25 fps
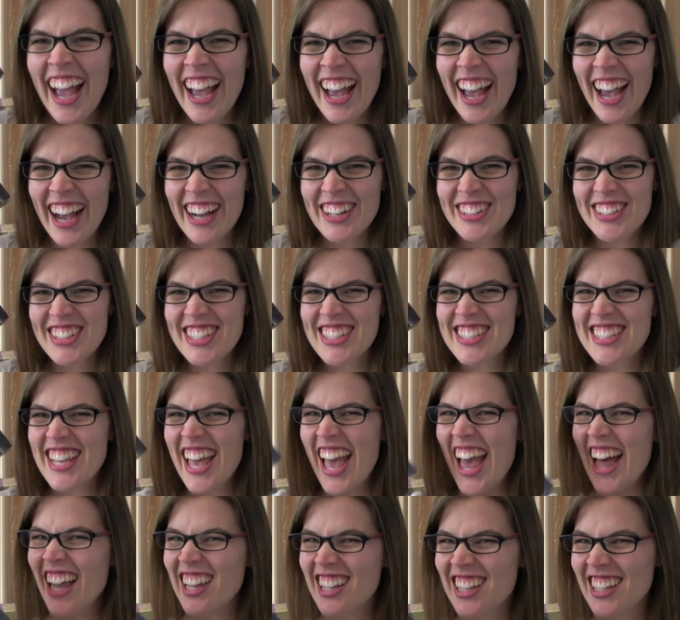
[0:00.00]
How is
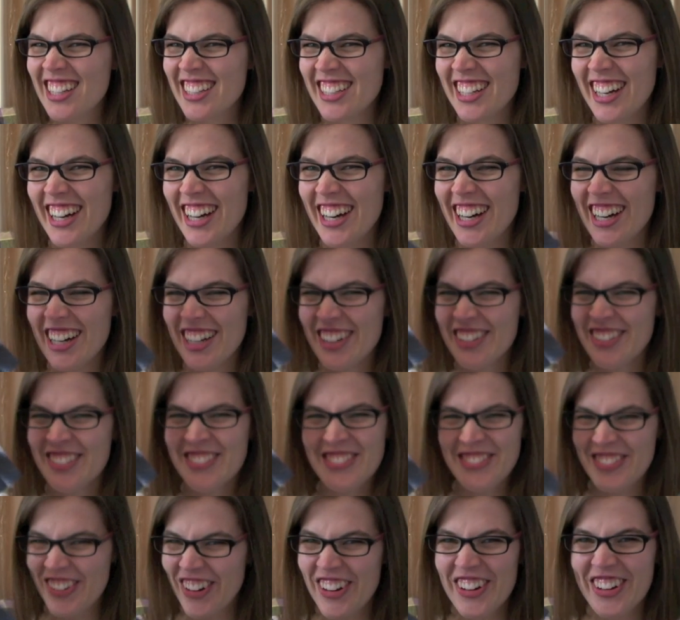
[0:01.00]
Eleanor a
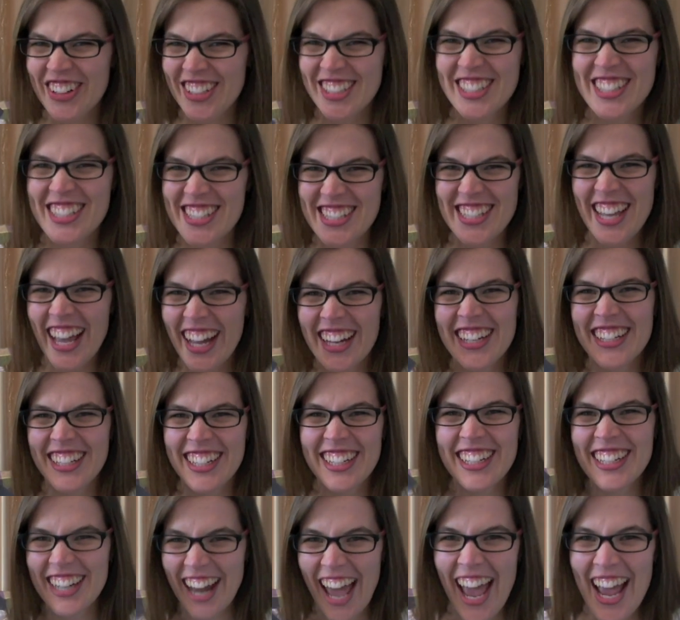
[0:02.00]
foreign
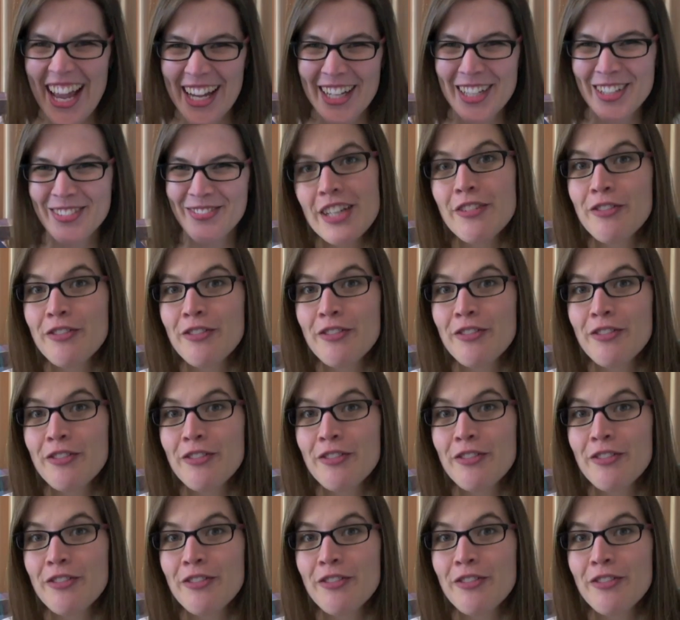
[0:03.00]
sounding name?